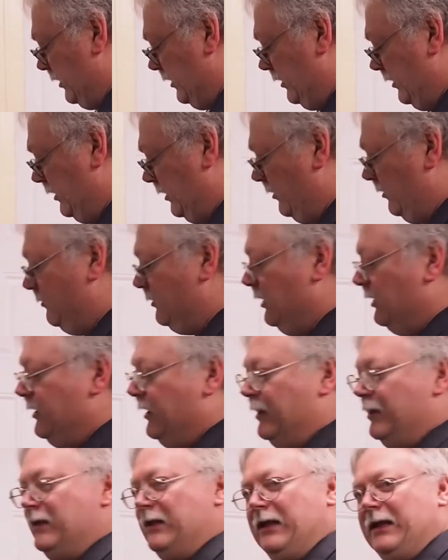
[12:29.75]
in there.
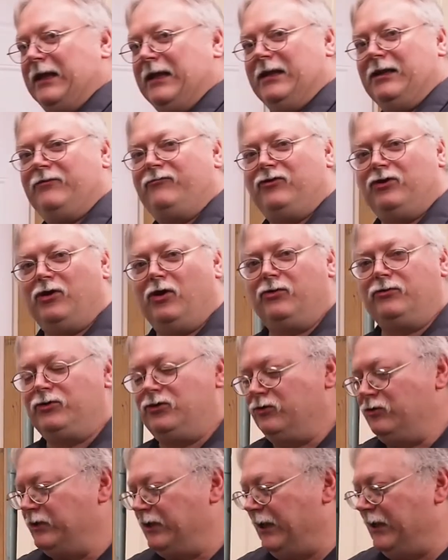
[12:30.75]
And if you don't
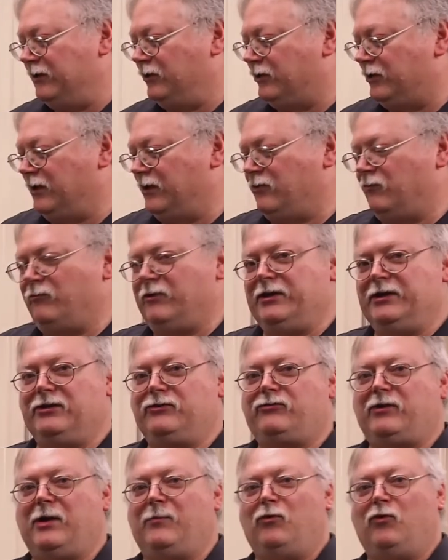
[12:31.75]
do that, you're going to run in
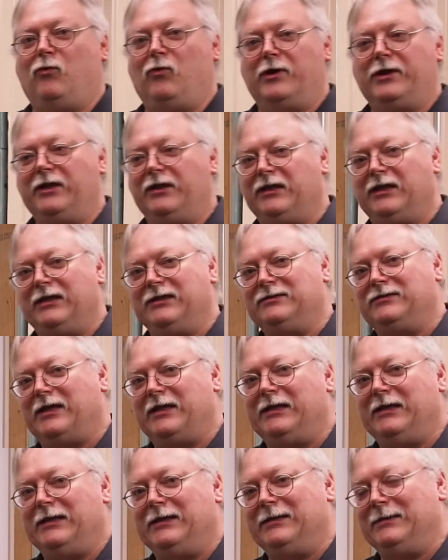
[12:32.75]
trouble. One of the things
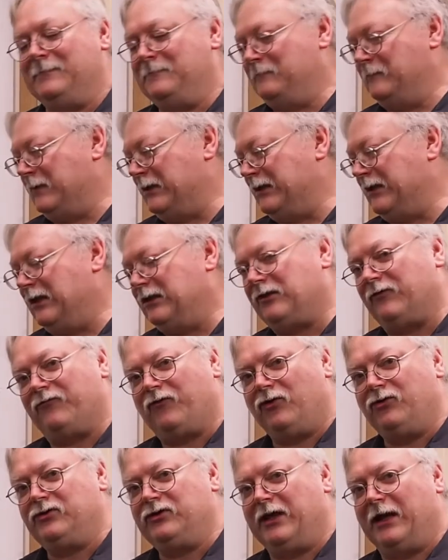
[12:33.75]
I didn't get the
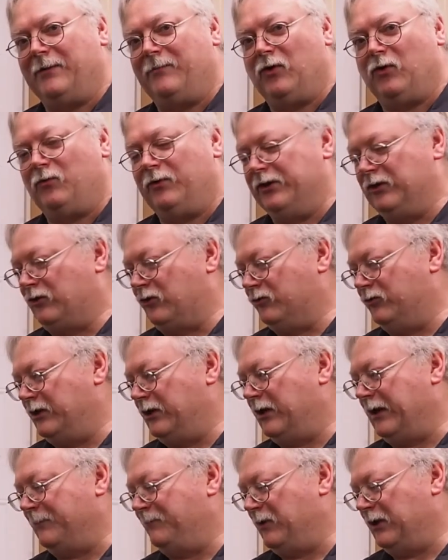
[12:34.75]
first time I went through
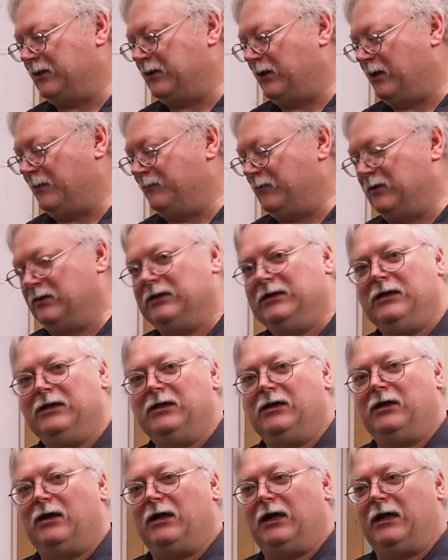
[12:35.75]
there, I picked up
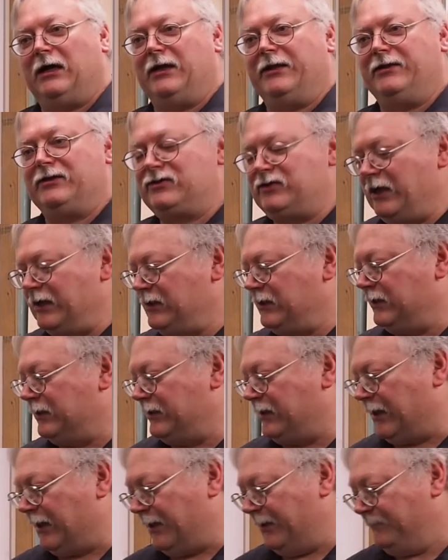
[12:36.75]
the second
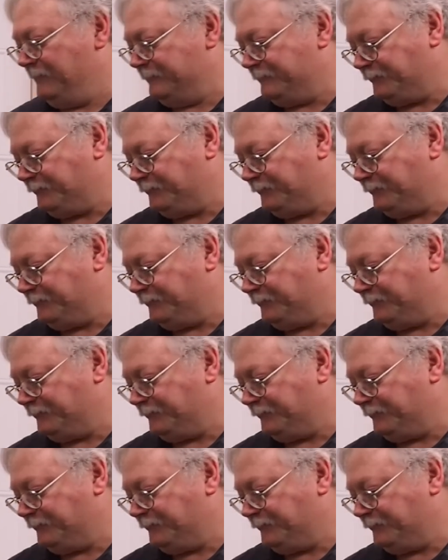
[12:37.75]
time,